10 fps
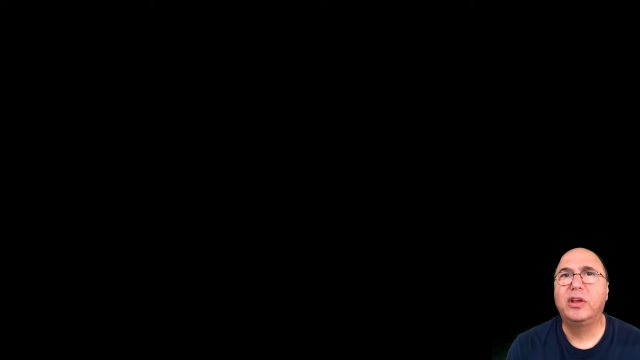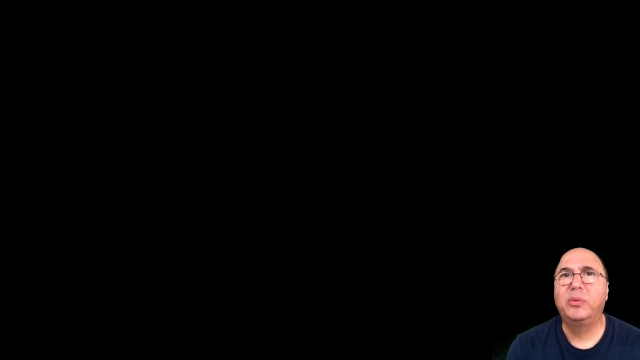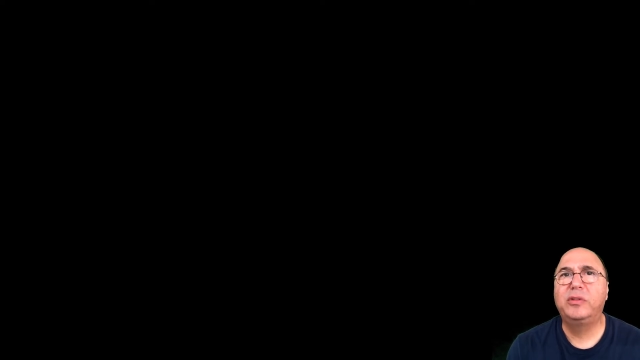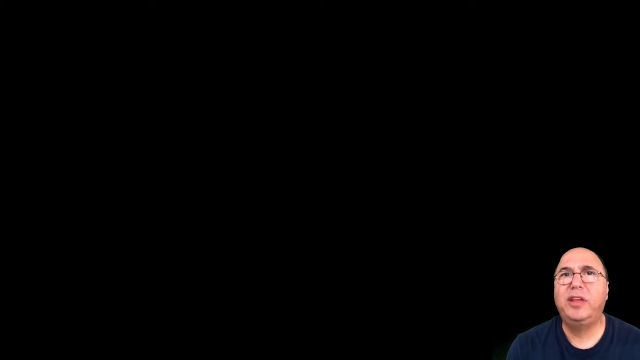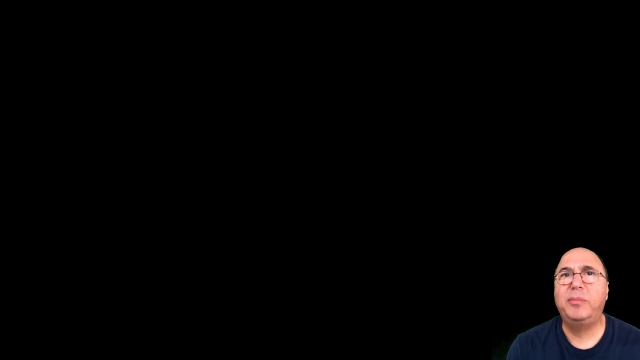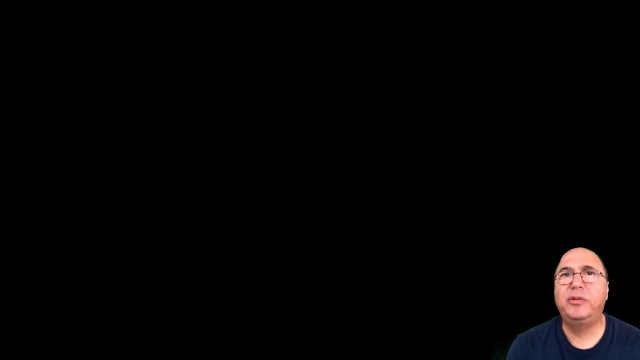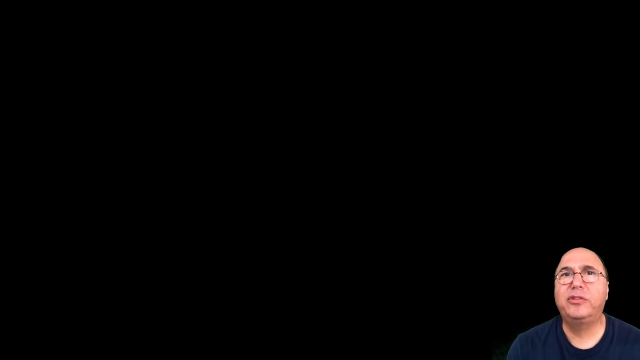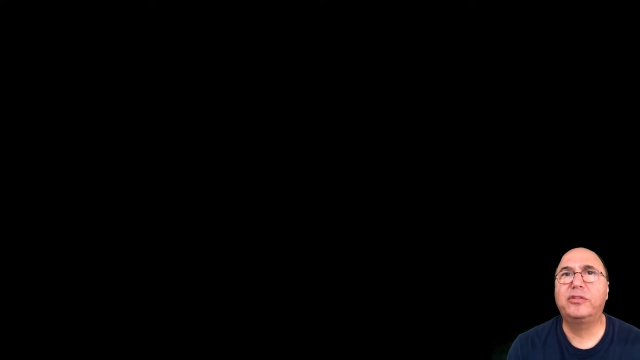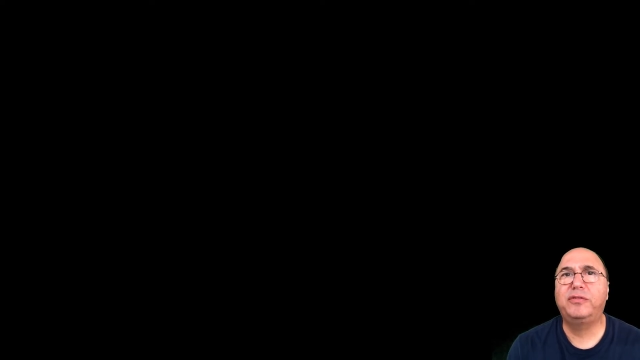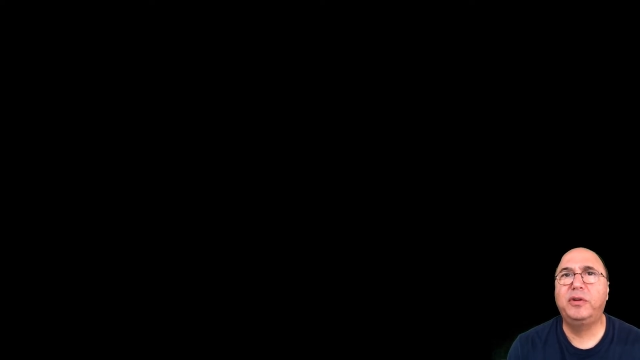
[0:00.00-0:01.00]
with
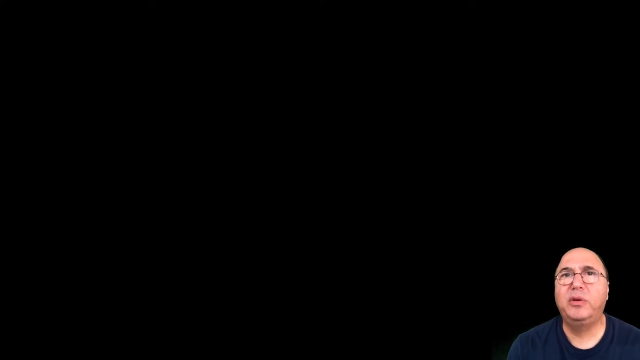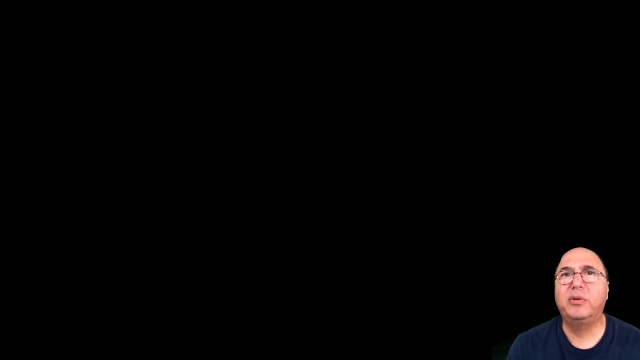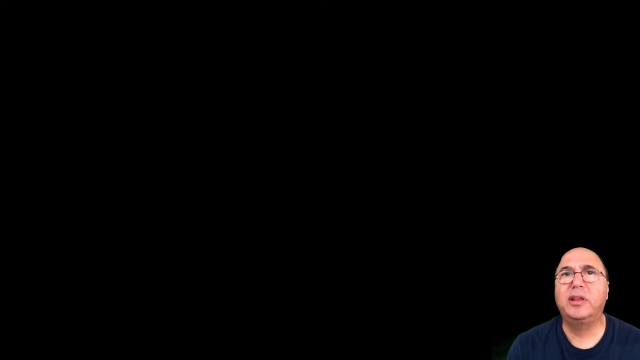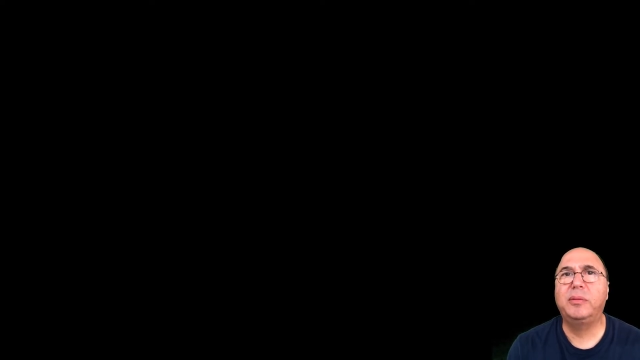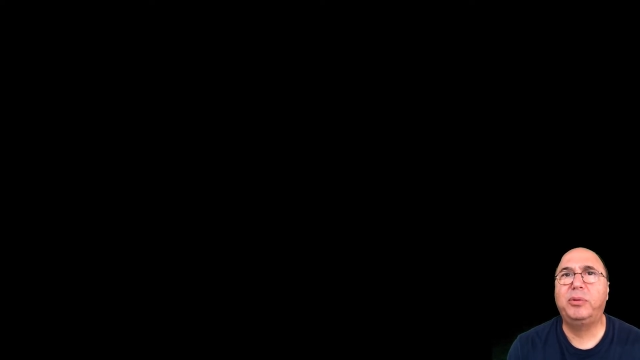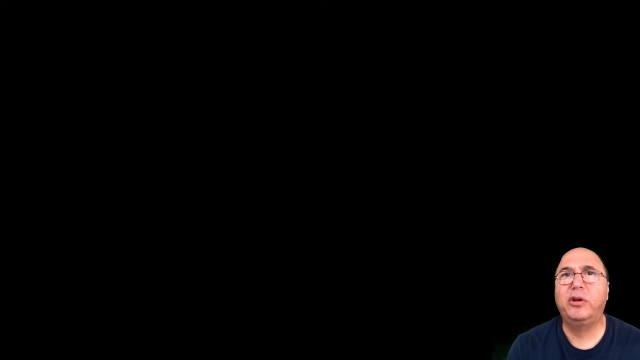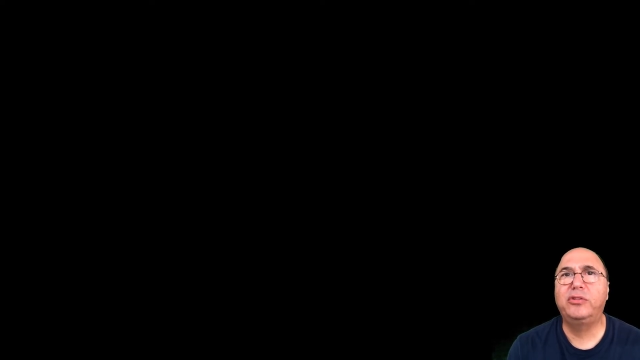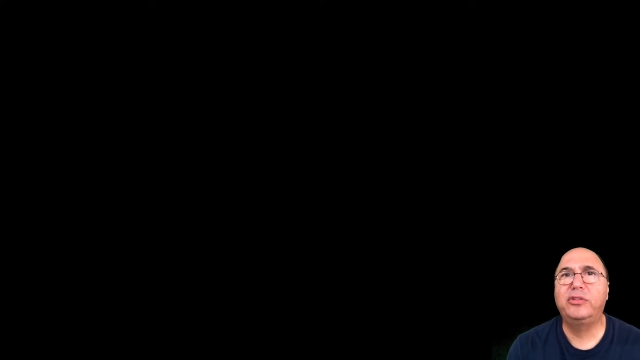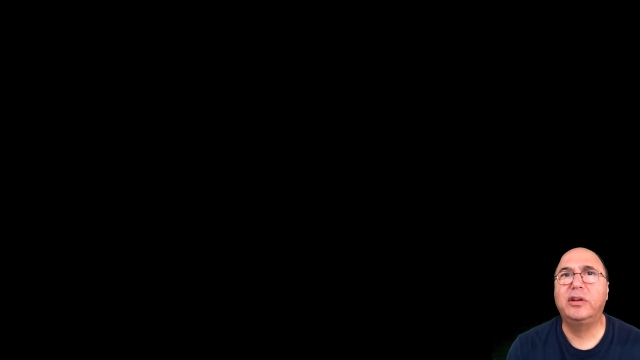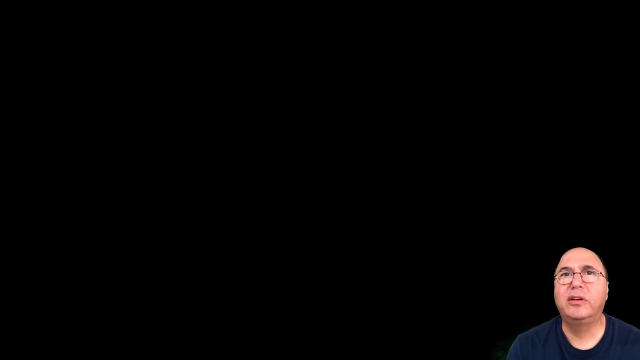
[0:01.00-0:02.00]
temperatures frequently
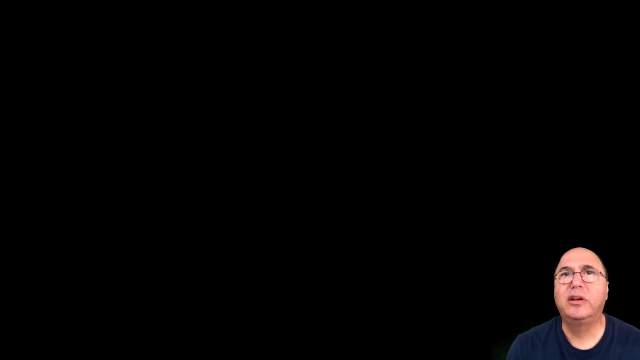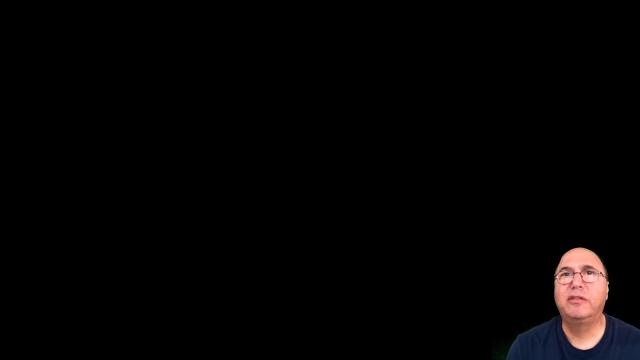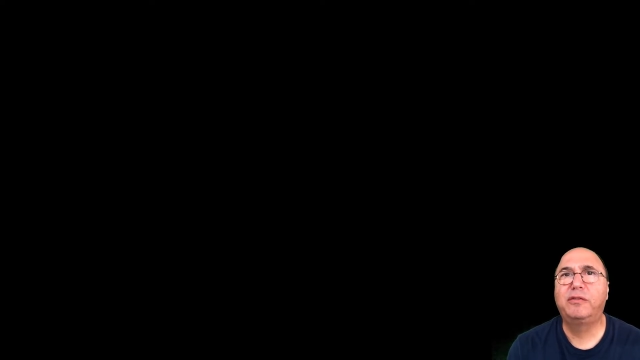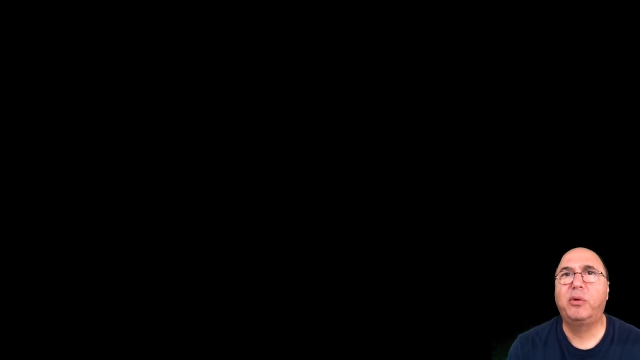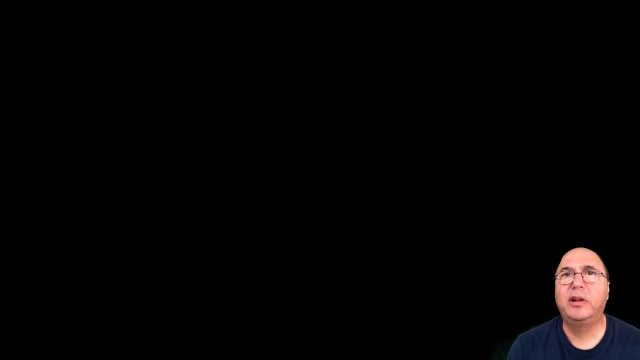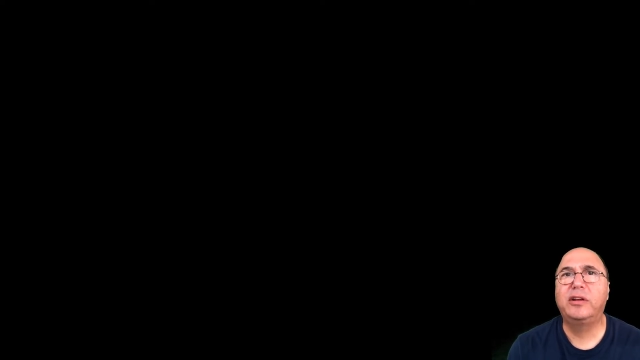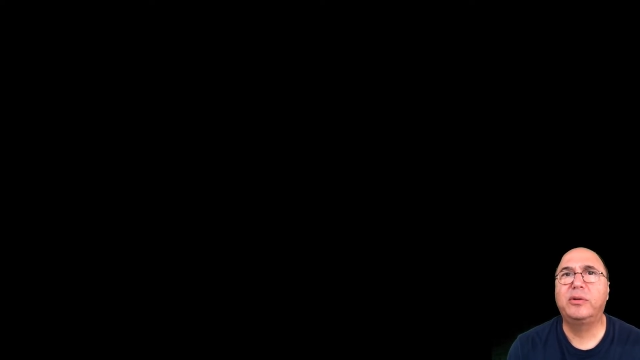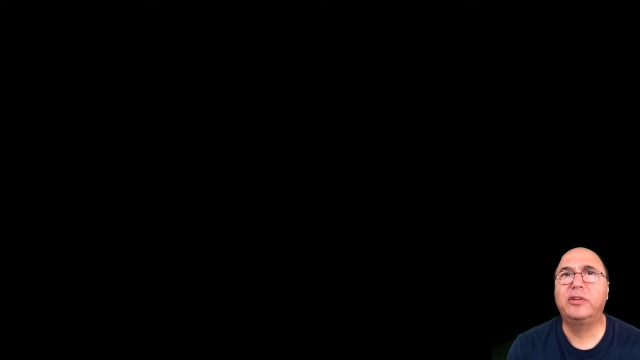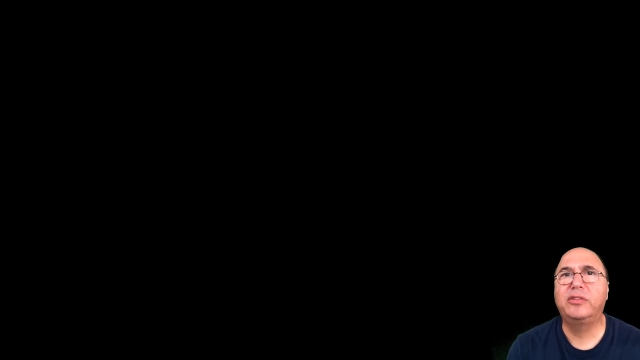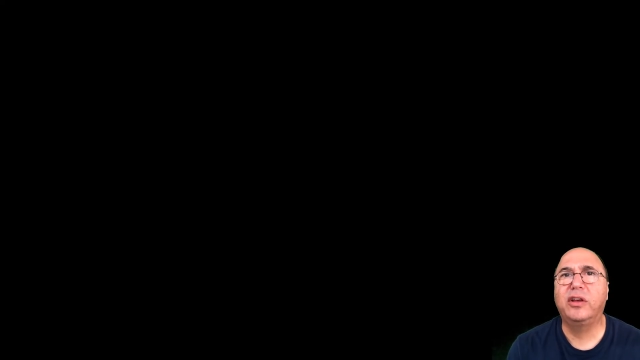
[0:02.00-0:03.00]
approaching 40
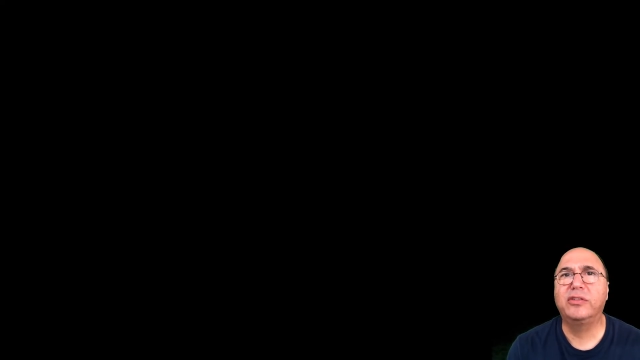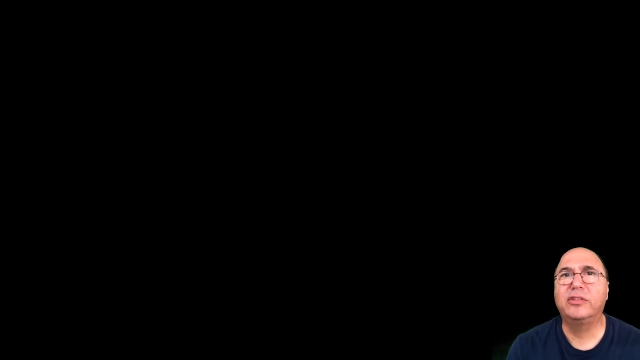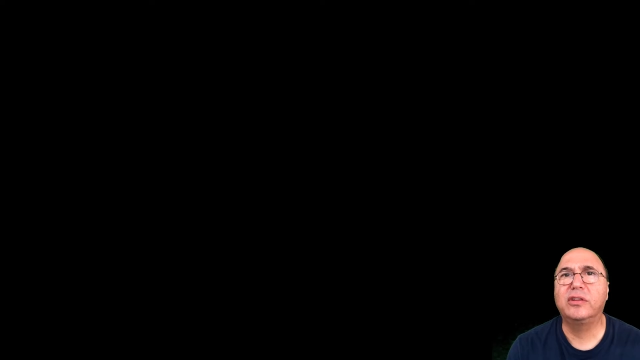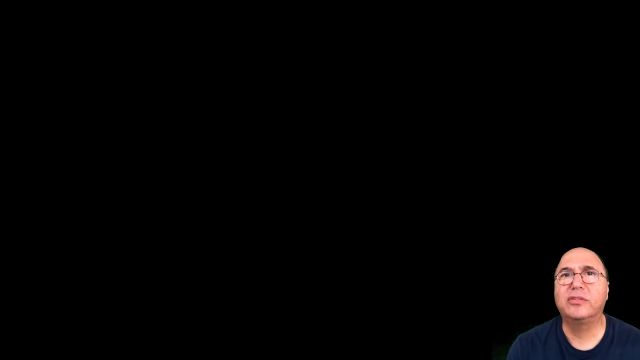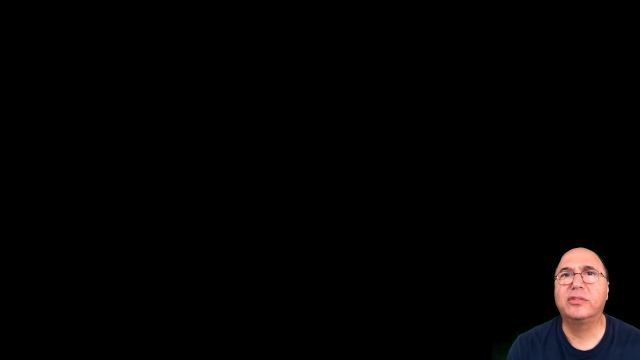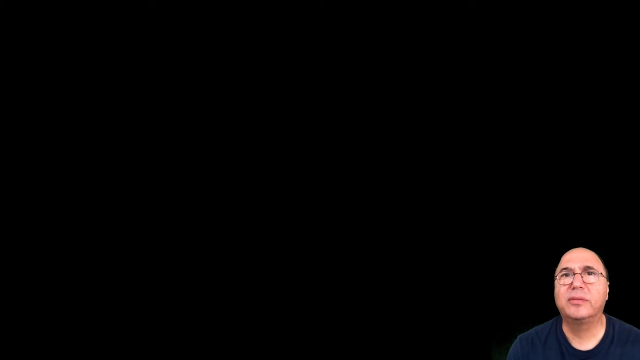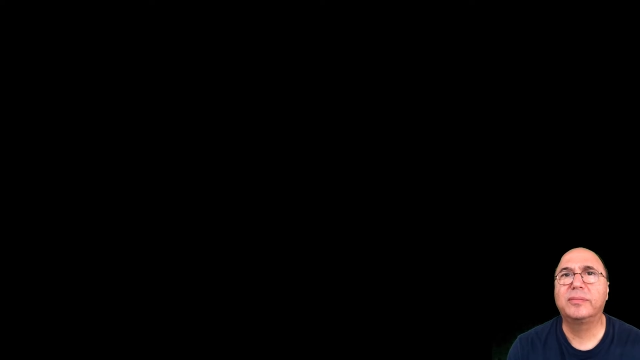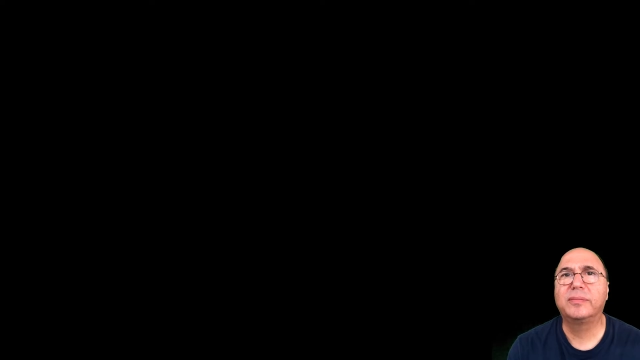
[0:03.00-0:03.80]
degrees Celsius.